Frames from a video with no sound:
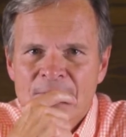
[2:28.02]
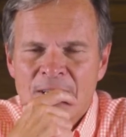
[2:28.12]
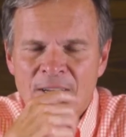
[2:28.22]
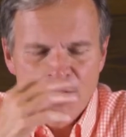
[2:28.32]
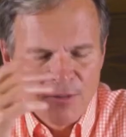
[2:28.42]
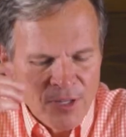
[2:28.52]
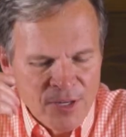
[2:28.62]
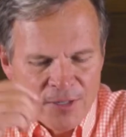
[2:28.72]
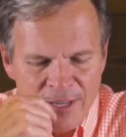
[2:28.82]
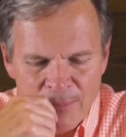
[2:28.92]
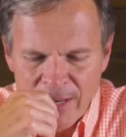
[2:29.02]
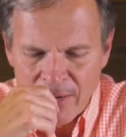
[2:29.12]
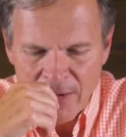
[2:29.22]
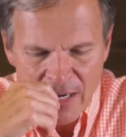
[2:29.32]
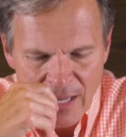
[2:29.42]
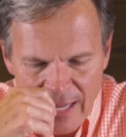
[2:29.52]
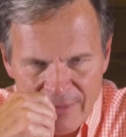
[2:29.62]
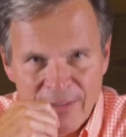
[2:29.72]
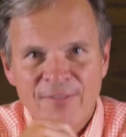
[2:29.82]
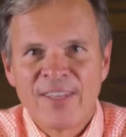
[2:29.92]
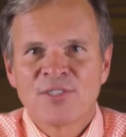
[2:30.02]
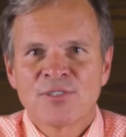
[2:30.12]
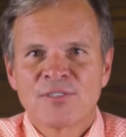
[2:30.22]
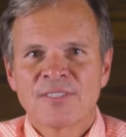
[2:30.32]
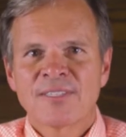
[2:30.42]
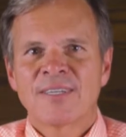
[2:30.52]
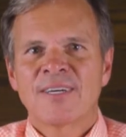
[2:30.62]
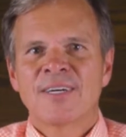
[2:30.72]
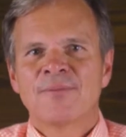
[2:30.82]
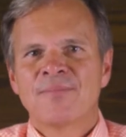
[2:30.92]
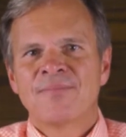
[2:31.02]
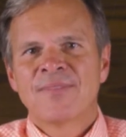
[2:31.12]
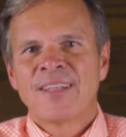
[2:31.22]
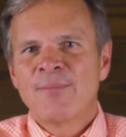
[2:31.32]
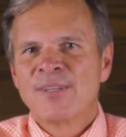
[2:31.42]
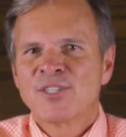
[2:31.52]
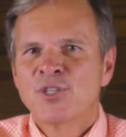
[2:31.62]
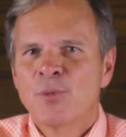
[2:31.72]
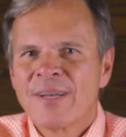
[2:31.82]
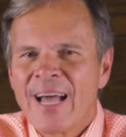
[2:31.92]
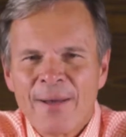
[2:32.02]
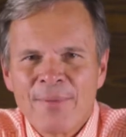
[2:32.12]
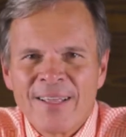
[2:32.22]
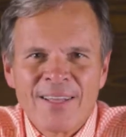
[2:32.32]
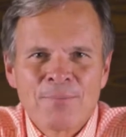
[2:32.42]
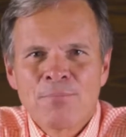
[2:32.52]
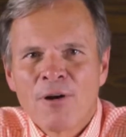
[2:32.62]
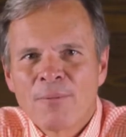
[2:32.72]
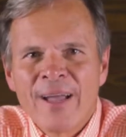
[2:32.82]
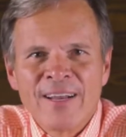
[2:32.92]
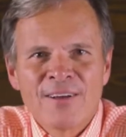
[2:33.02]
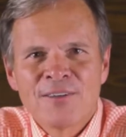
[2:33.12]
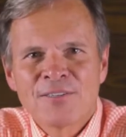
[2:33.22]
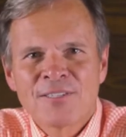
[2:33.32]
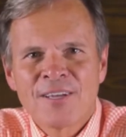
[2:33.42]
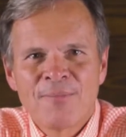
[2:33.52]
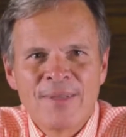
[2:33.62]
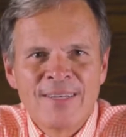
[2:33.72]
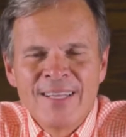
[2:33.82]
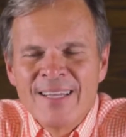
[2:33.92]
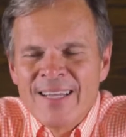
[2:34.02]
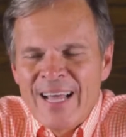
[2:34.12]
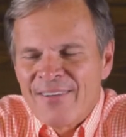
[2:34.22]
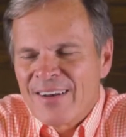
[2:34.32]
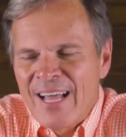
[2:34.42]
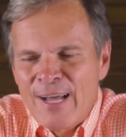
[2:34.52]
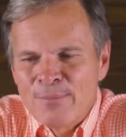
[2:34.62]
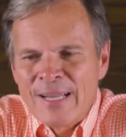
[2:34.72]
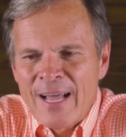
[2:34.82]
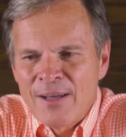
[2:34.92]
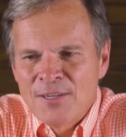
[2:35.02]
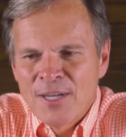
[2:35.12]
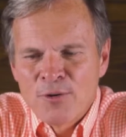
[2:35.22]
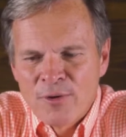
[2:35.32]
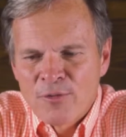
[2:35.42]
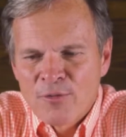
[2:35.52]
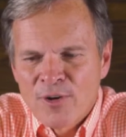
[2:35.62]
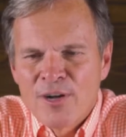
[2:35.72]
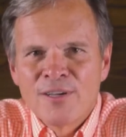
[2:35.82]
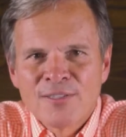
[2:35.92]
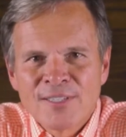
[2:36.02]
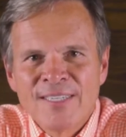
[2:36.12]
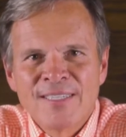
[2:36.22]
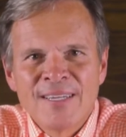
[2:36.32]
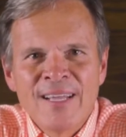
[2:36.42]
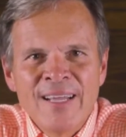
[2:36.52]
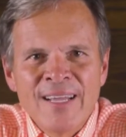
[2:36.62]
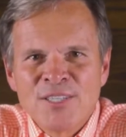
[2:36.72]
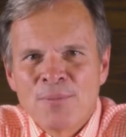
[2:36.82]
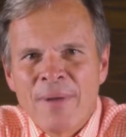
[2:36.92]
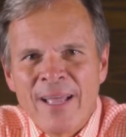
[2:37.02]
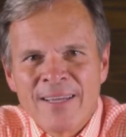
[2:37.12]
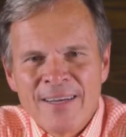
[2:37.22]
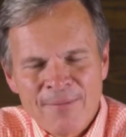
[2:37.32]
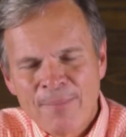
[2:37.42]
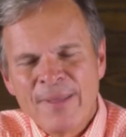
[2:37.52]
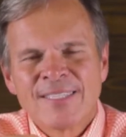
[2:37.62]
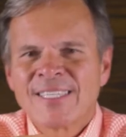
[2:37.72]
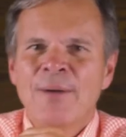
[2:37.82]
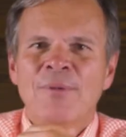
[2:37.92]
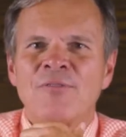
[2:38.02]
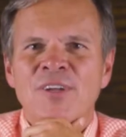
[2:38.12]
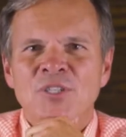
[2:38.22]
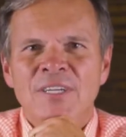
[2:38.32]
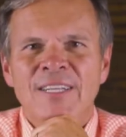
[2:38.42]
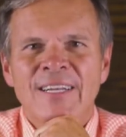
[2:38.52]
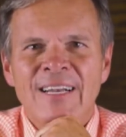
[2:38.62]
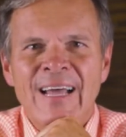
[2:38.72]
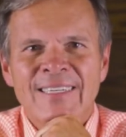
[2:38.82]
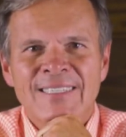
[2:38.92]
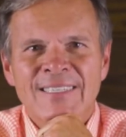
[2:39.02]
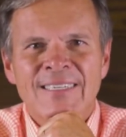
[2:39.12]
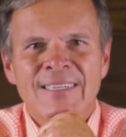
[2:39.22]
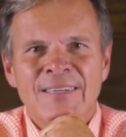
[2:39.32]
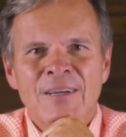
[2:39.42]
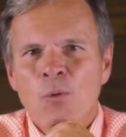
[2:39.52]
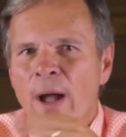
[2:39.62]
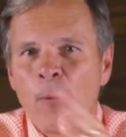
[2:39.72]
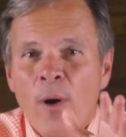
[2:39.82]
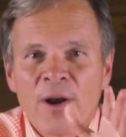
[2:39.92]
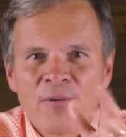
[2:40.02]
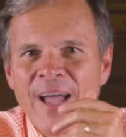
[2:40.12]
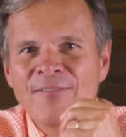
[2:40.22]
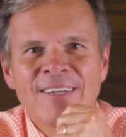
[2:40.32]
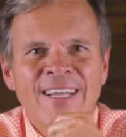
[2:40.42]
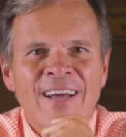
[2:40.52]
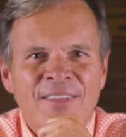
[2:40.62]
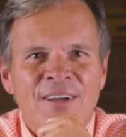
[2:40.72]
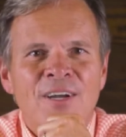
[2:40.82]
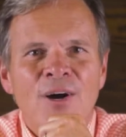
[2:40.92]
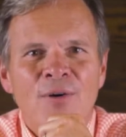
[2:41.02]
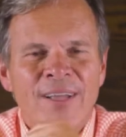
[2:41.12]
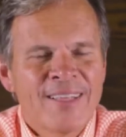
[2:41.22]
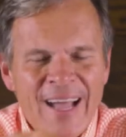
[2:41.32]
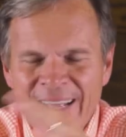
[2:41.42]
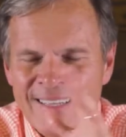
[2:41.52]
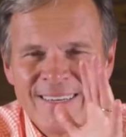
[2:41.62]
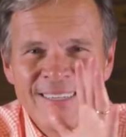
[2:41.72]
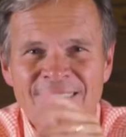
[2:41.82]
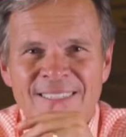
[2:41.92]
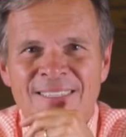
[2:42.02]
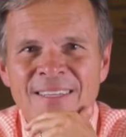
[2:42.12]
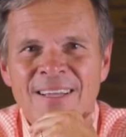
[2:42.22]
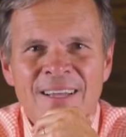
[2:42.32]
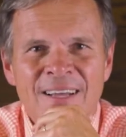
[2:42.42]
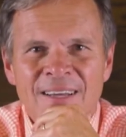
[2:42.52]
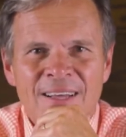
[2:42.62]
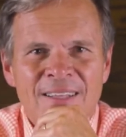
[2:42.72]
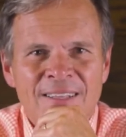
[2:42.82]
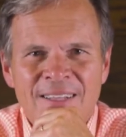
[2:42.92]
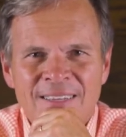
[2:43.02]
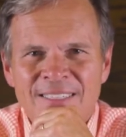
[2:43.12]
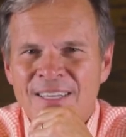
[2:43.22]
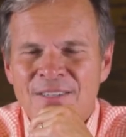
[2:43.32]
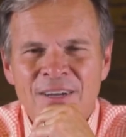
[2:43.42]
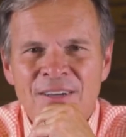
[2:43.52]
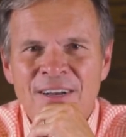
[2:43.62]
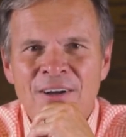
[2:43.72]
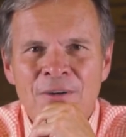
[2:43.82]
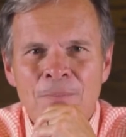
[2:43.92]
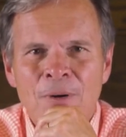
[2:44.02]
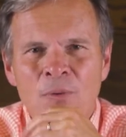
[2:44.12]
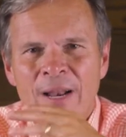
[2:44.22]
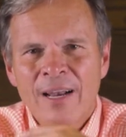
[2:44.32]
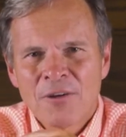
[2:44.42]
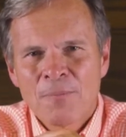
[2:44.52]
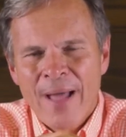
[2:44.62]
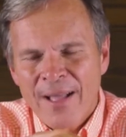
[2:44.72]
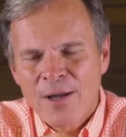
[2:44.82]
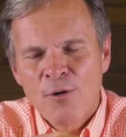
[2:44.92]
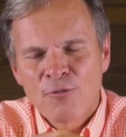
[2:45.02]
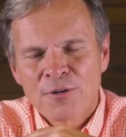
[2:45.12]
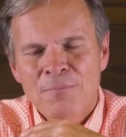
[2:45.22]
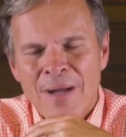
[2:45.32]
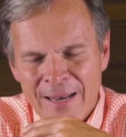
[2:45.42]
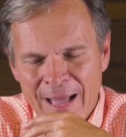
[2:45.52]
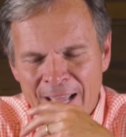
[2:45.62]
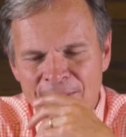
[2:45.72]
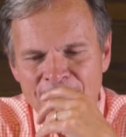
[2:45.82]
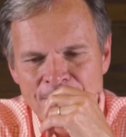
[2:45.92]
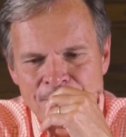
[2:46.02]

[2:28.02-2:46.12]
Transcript: you know, through the years, I've been on a lot of adventures. Um, I've been scuba diving in Barbados. I've been, I've climbed Dun River Falls in Jamaica. I've been salmon fishing in Alaska and whitewater rafting down the Ocoee, and I can list. Uh, the list goes on and on. But when I look back over my life,